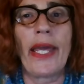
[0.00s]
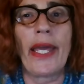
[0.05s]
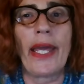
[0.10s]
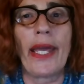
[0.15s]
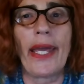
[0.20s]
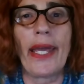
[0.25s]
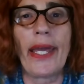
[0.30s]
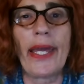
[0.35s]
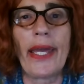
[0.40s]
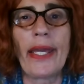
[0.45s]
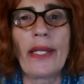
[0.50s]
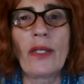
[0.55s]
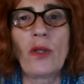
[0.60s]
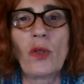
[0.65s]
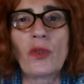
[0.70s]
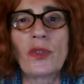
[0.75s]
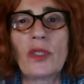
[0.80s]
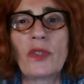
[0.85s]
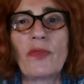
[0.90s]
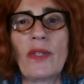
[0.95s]
And
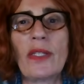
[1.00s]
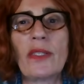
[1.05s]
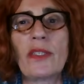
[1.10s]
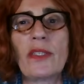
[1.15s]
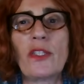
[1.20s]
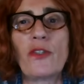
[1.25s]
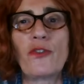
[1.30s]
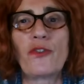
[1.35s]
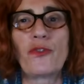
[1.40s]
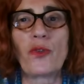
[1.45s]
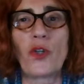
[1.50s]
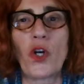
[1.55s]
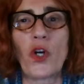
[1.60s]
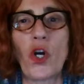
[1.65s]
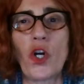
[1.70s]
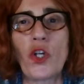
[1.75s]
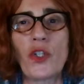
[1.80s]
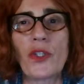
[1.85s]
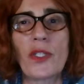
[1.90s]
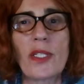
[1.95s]
on the
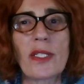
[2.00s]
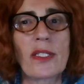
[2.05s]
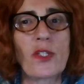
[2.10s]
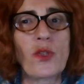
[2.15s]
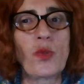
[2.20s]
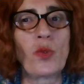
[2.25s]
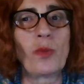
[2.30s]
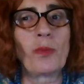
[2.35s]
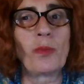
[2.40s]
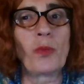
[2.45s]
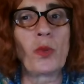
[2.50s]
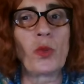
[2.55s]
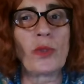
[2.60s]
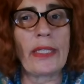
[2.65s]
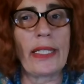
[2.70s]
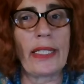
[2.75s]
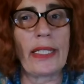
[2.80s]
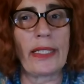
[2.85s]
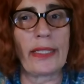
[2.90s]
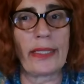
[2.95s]
24th is the new
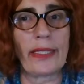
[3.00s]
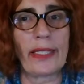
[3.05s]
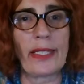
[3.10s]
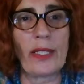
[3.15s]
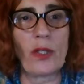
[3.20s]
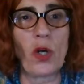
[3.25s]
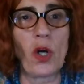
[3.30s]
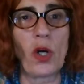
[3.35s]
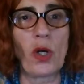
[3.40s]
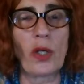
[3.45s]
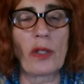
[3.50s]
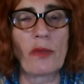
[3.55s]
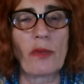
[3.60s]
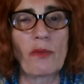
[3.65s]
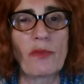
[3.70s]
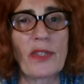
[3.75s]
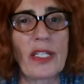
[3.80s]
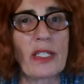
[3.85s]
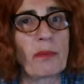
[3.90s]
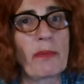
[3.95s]
moon in Leo
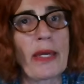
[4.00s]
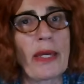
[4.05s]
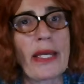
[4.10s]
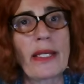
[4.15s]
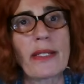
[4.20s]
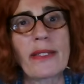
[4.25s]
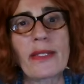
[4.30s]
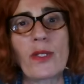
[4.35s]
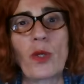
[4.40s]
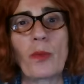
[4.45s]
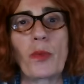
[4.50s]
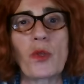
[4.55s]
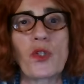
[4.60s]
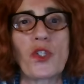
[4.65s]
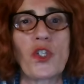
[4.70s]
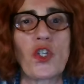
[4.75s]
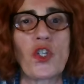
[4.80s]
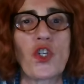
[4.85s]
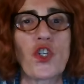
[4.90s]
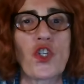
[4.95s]
that makes the
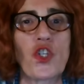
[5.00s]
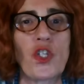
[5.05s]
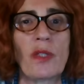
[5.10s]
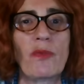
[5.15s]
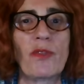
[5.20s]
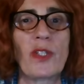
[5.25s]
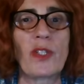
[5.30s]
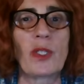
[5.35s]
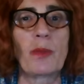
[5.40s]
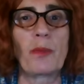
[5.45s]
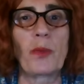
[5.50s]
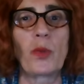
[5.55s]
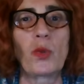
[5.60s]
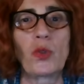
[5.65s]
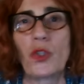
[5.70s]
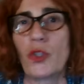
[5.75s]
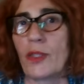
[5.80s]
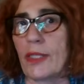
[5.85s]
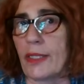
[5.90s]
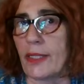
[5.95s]
opposition with
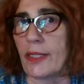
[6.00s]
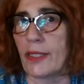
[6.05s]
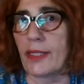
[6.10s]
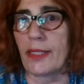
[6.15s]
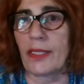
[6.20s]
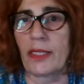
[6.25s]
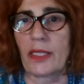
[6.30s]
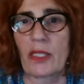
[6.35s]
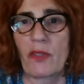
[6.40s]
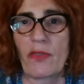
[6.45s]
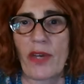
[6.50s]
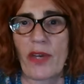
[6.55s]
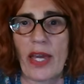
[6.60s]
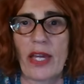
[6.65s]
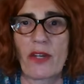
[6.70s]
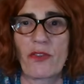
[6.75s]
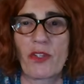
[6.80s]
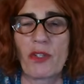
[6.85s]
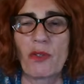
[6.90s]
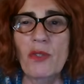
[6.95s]
Pluto that is in
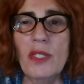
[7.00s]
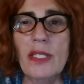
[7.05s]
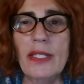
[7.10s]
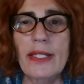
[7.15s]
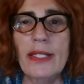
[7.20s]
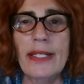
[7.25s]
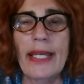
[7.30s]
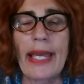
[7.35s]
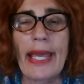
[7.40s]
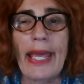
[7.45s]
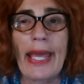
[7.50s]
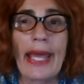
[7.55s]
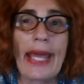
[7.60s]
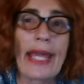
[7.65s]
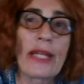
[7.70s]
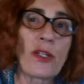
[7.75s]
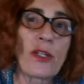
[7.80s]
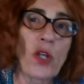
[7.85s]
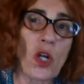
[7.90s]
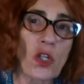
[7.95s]
Aquarius.
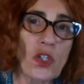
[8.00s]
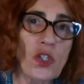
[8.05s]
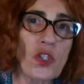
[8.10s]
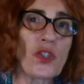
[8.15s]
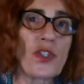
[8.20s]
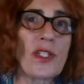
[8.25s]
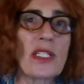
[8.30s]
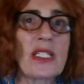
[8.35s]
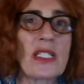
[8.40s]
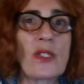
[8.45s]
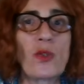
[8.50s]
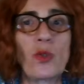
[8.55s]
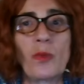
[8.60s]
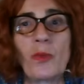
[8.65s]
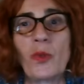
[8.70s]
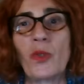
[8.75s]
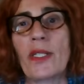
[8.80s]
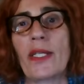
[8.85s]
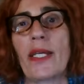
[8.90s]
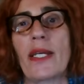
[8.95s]
And also this new
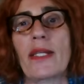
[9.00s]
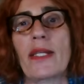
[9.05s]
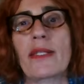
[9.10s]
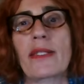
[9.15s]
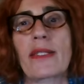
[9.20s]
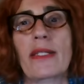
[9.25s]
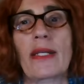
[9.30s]
moon has